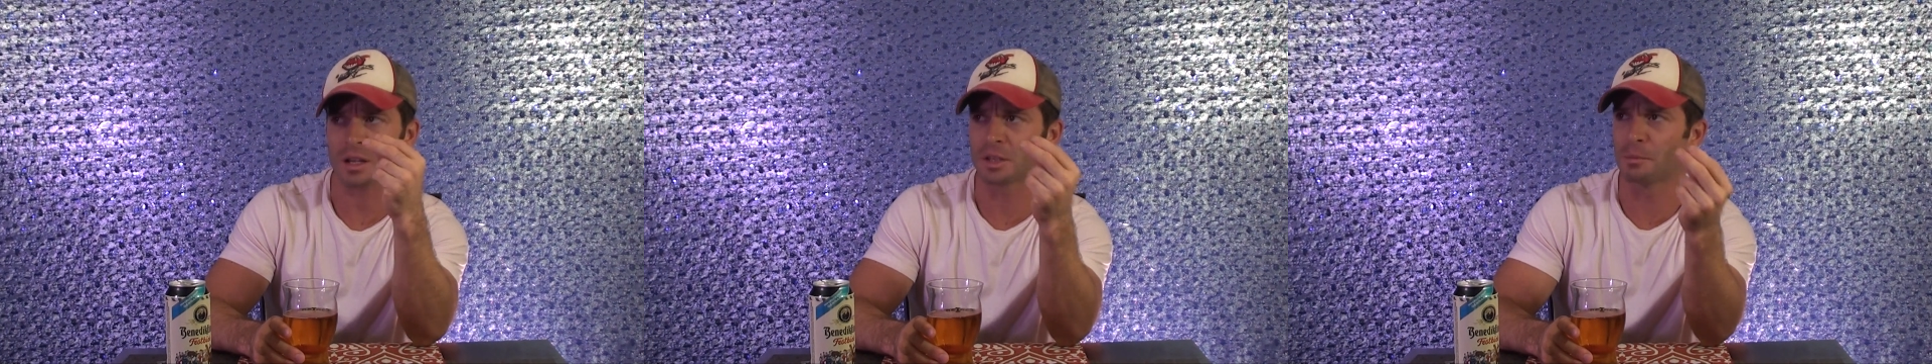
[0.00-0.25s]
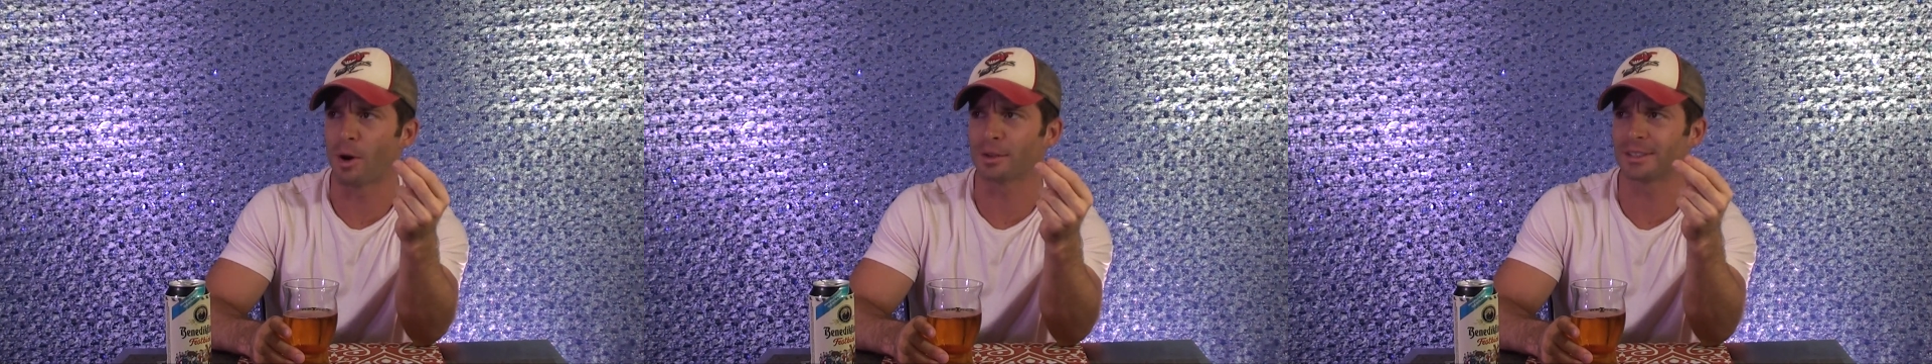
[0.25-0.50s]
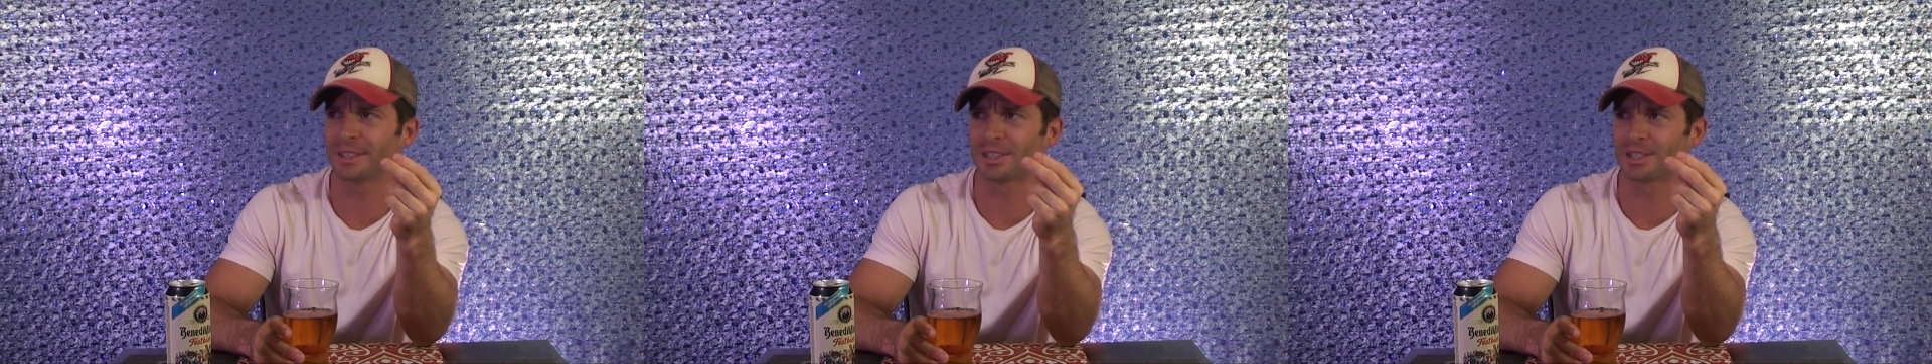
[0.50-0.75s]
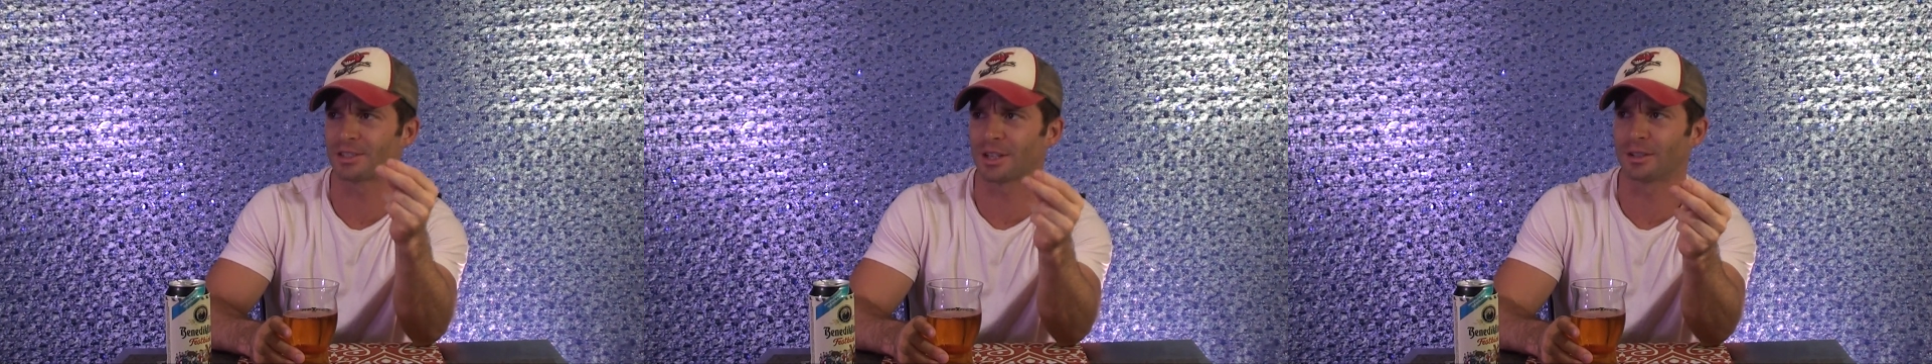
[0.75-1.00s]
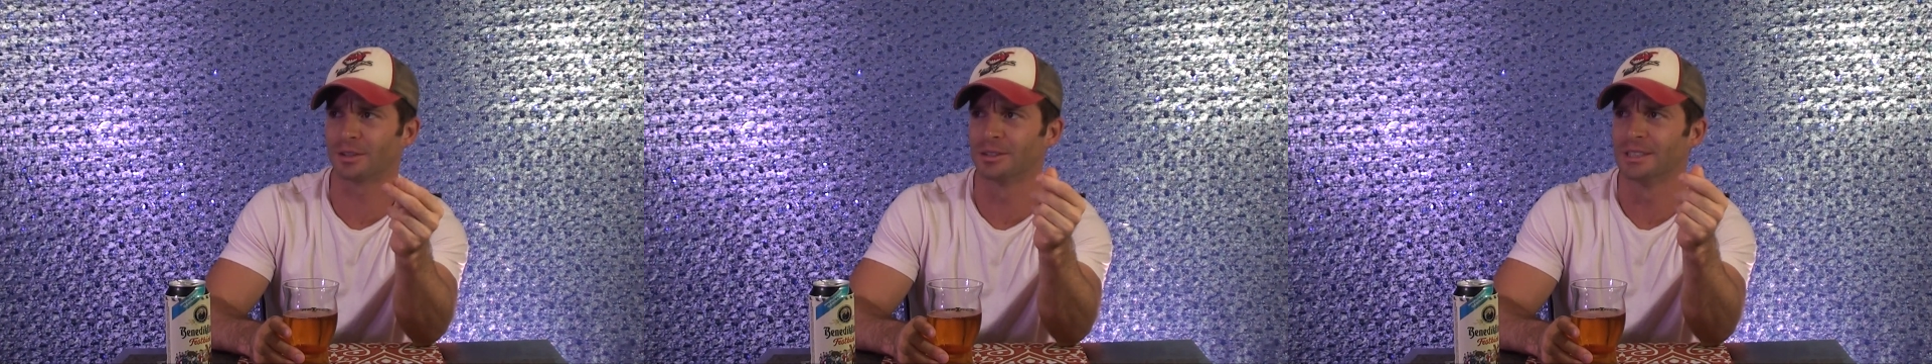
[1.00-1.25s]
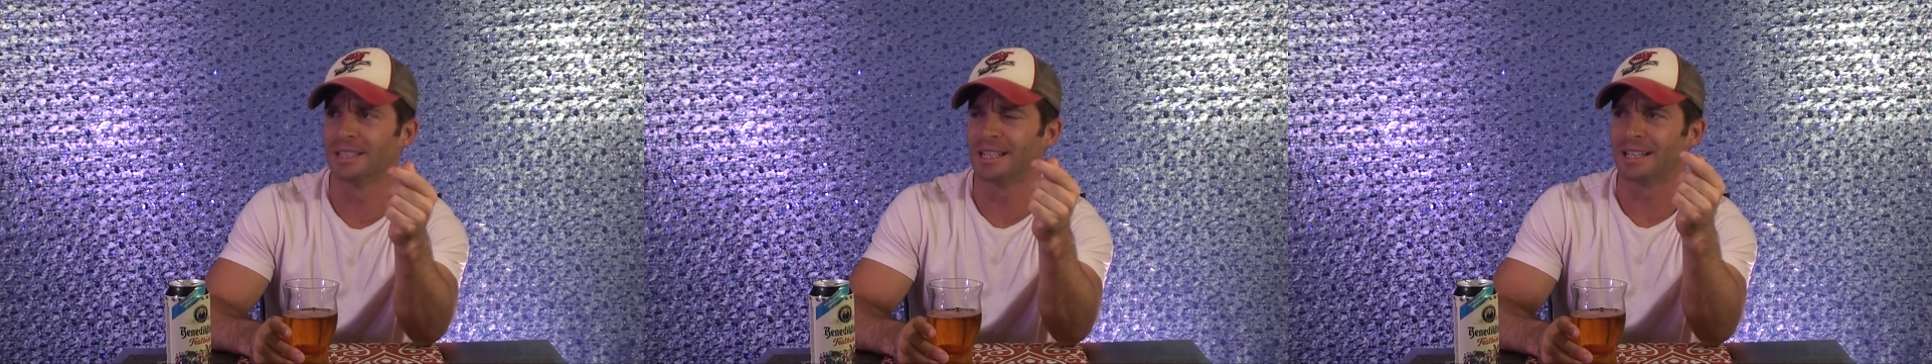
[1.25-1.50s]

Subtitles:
the maltiness is subtle.